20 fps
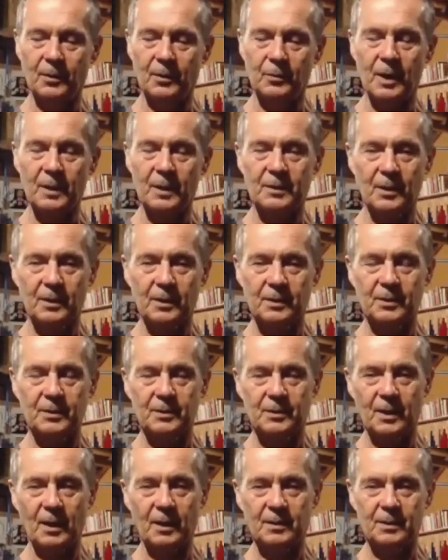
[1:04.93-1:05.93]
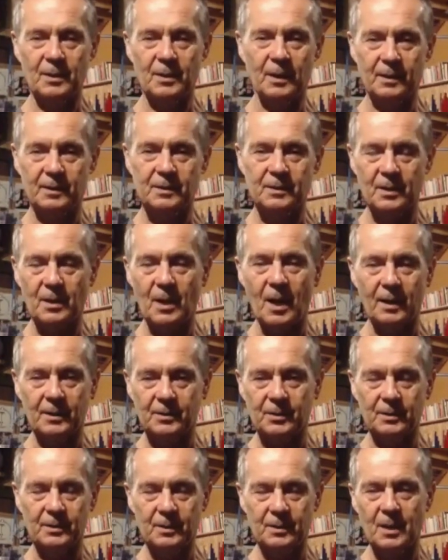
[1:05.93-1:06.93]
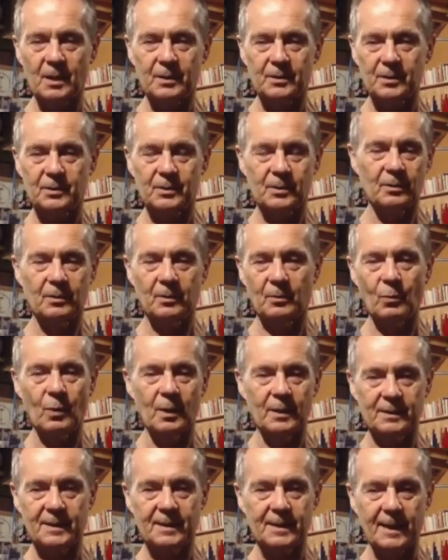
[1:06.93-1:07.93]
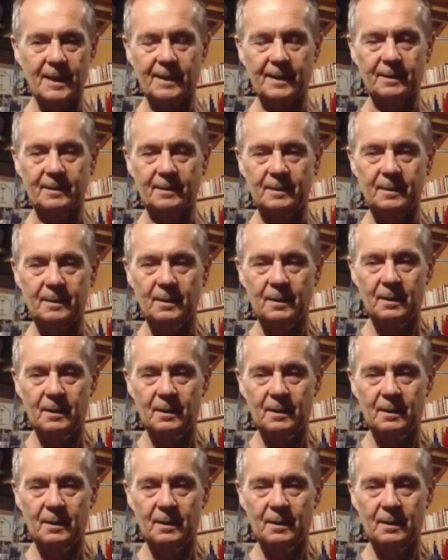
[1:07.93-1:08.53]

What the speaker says: does exercise like snatch, and snatch is only 1 second.